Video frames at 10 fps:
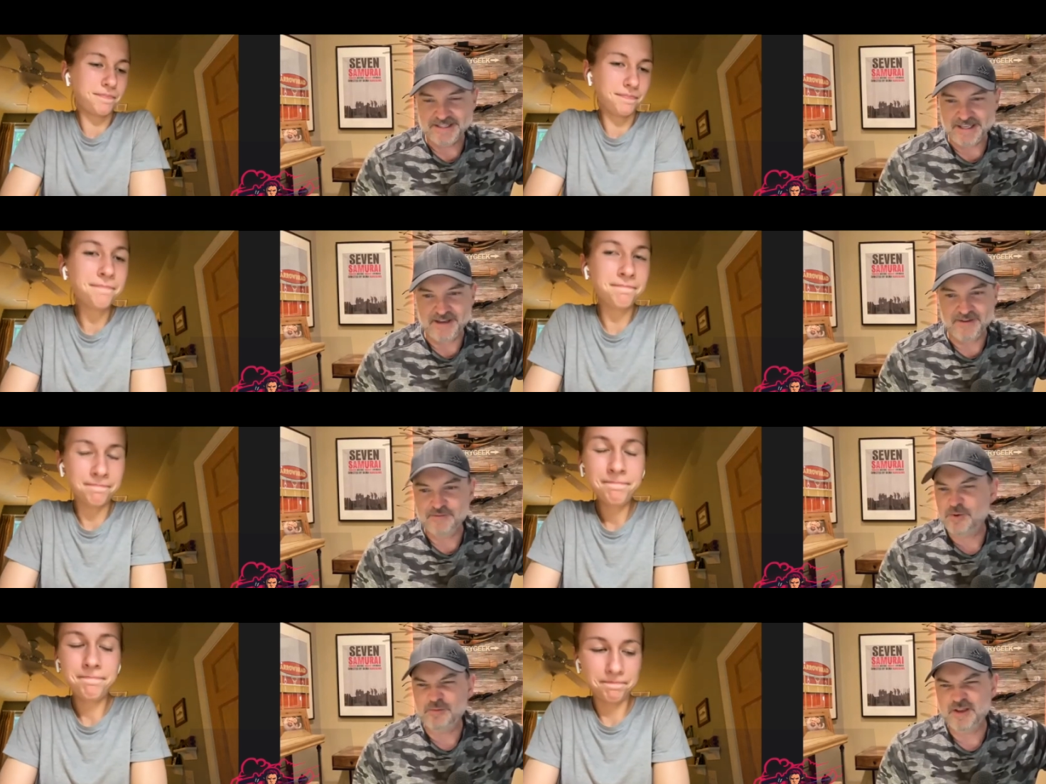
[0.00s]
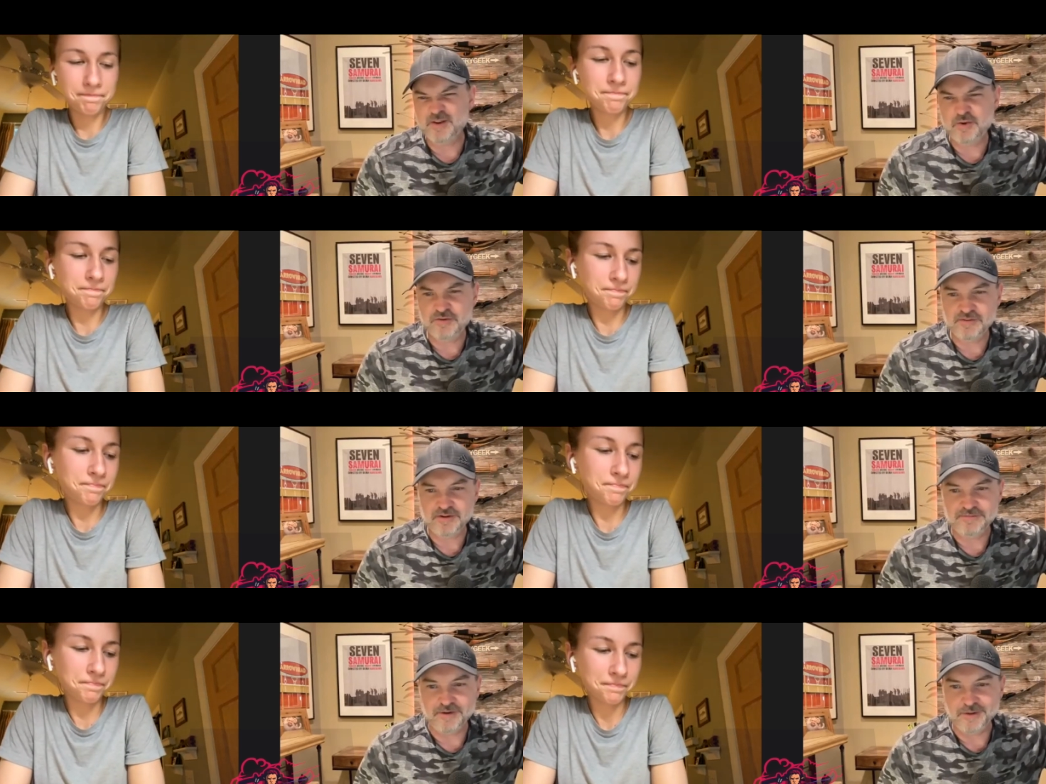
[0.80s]
Speaker 1: Yeah. Mm-hmm. Go, go, give her
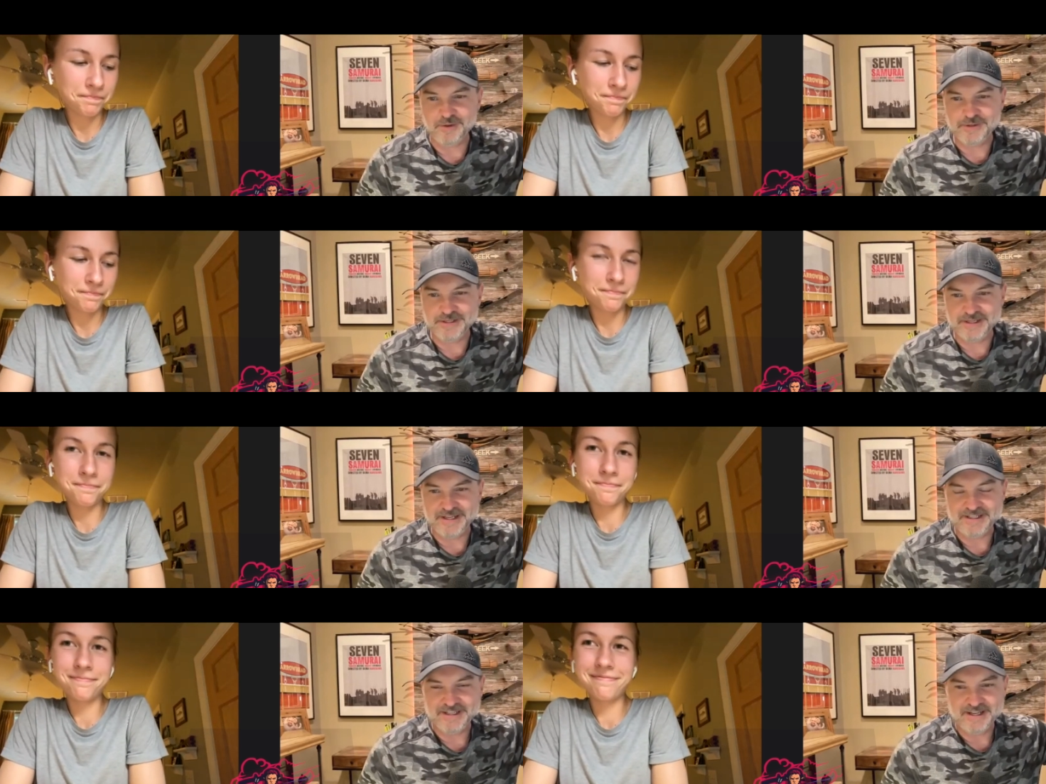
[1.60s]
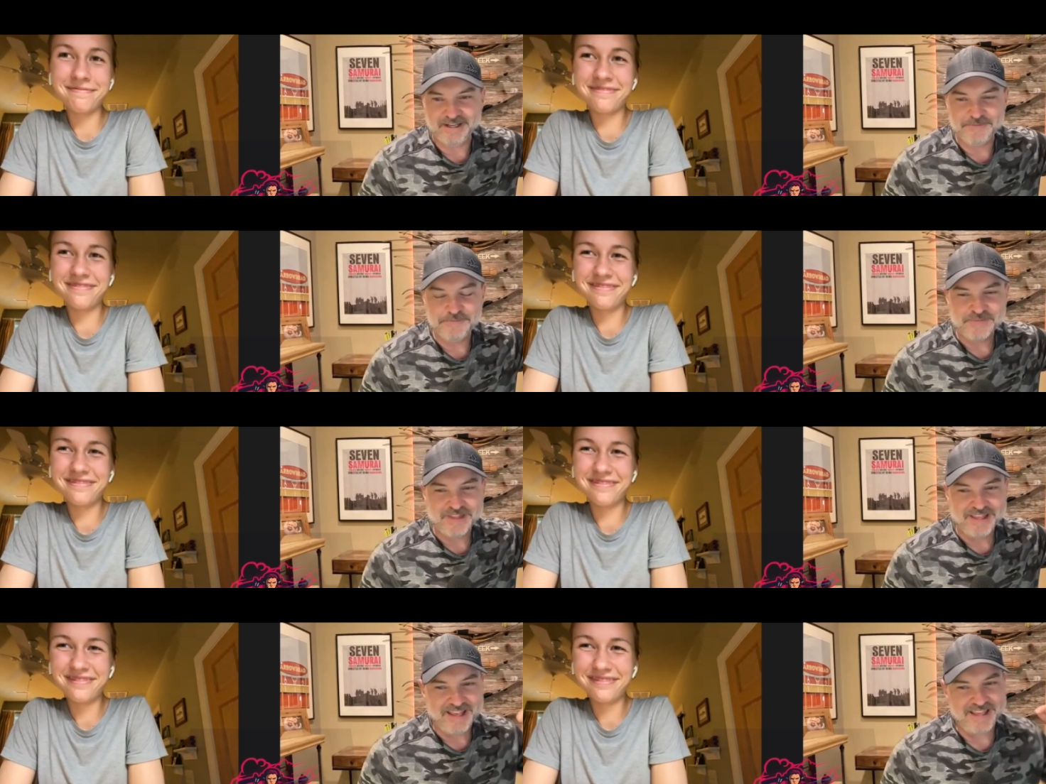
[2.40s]
a follow. And, and, uh,
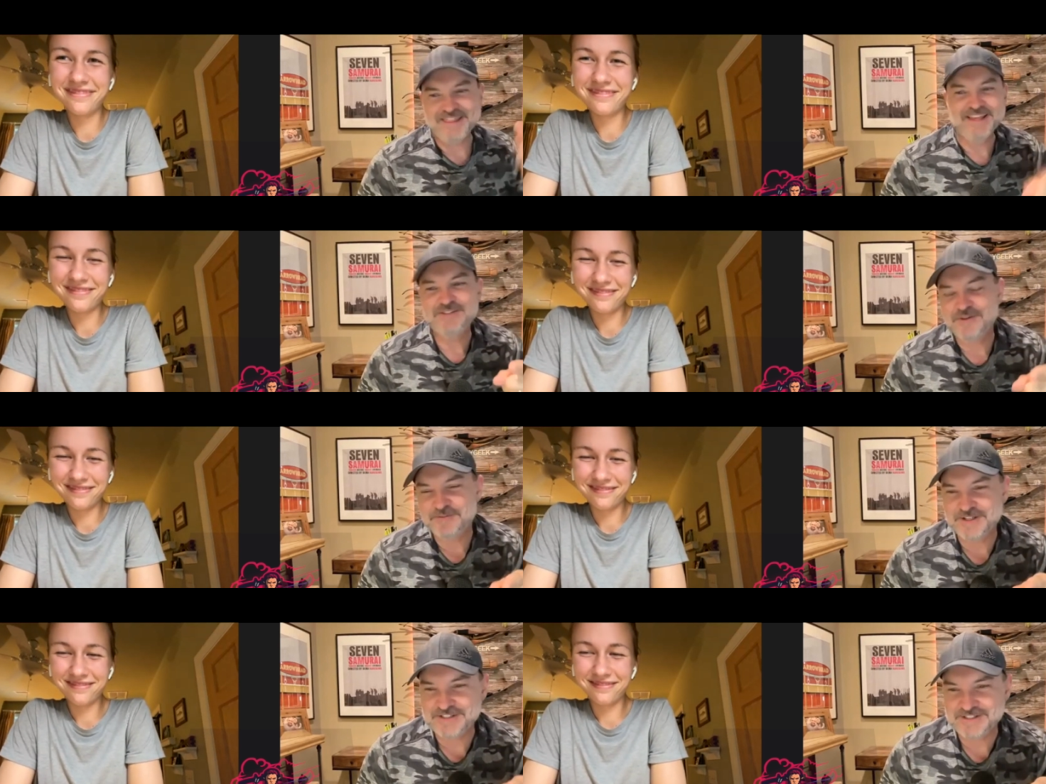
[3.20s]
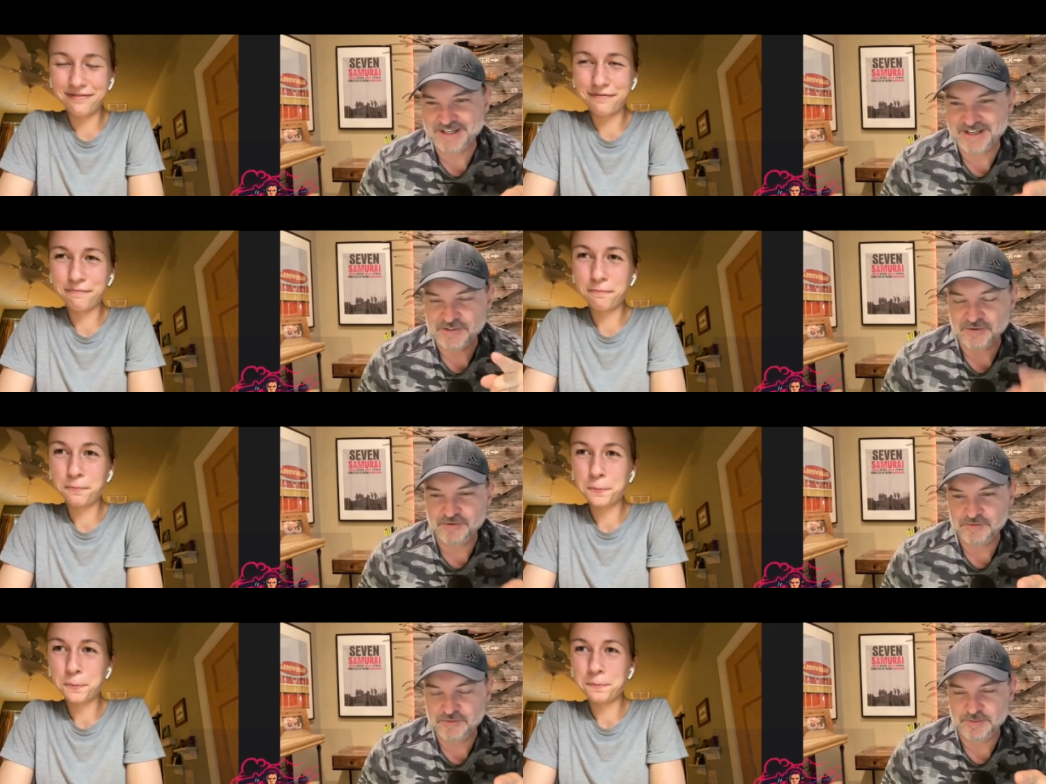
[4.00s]
and thanks very much. Uh,
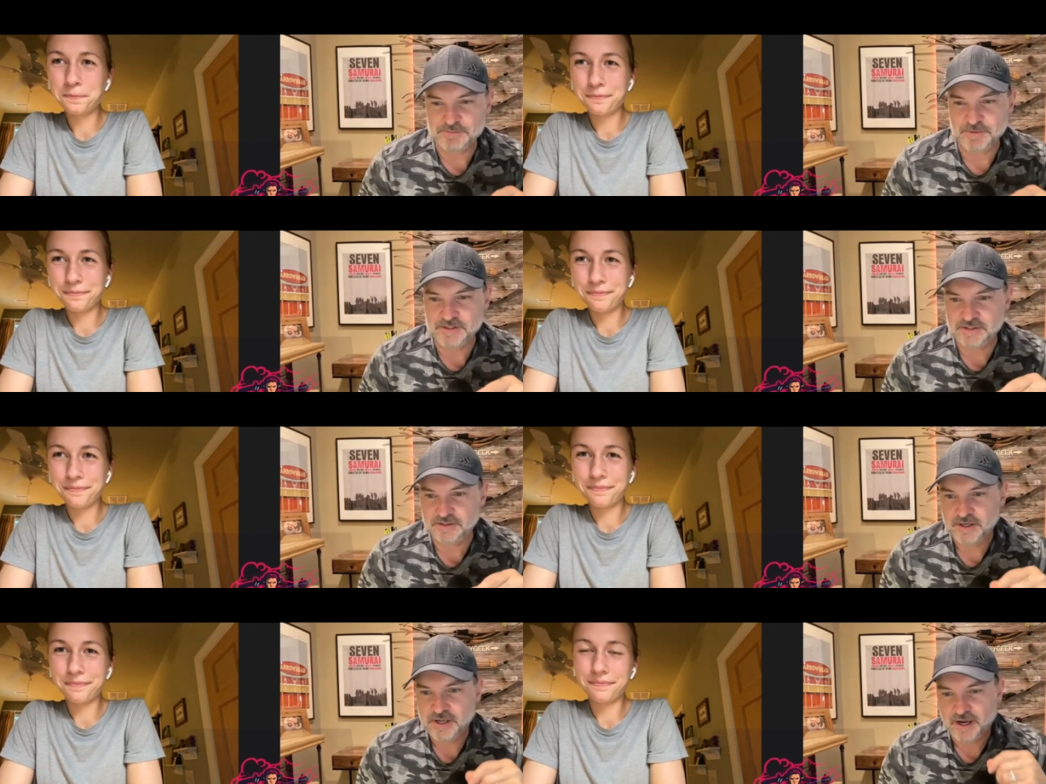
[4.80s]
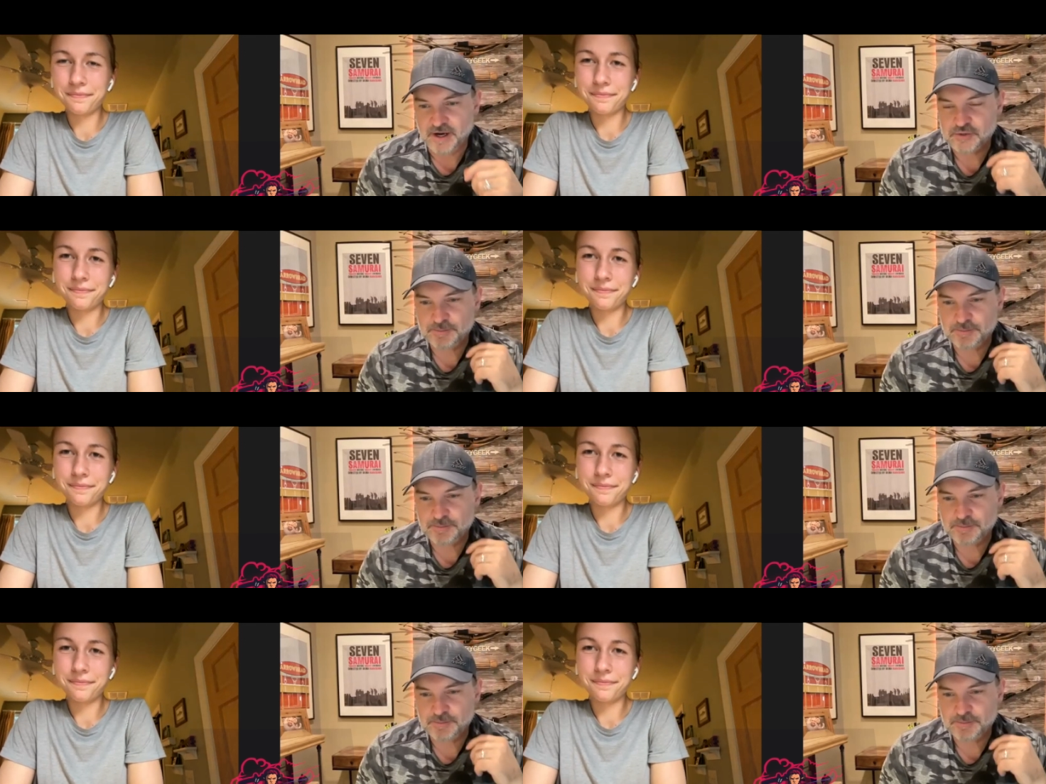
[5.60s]
don't to my sponsor, Archery